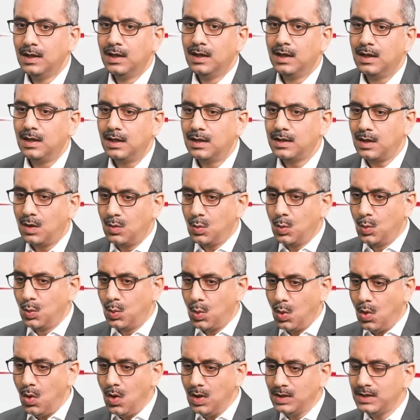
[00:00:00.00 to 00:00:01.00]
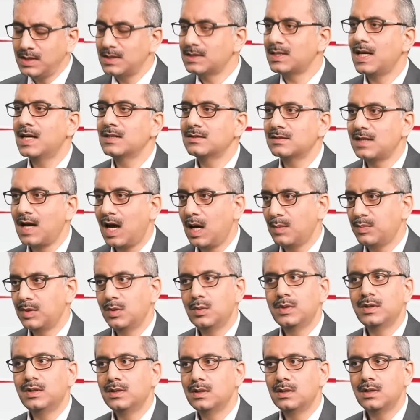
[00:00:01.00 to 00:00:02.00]
Now, all this has to happen
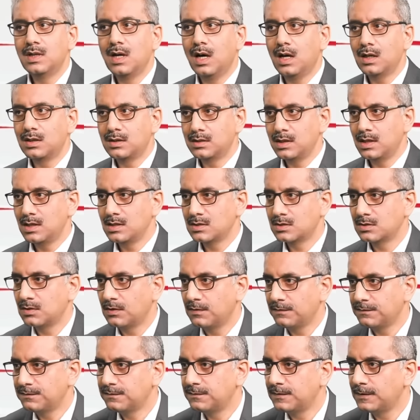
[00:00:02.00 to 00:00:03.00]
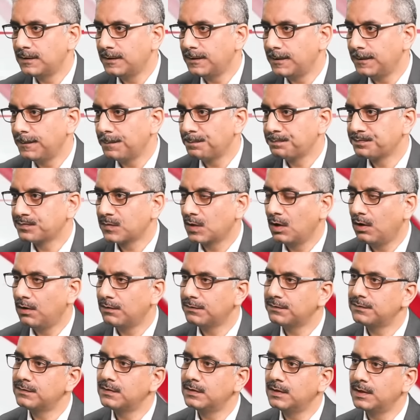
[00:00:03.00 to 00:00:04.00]
within the guardrails
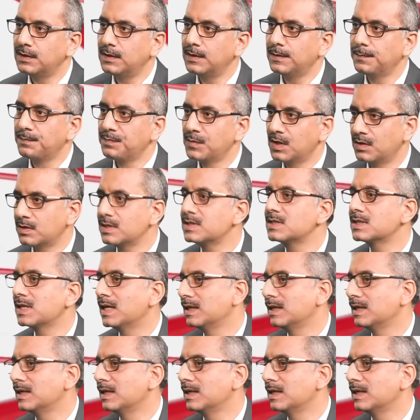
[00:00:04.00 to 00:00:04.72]
of risk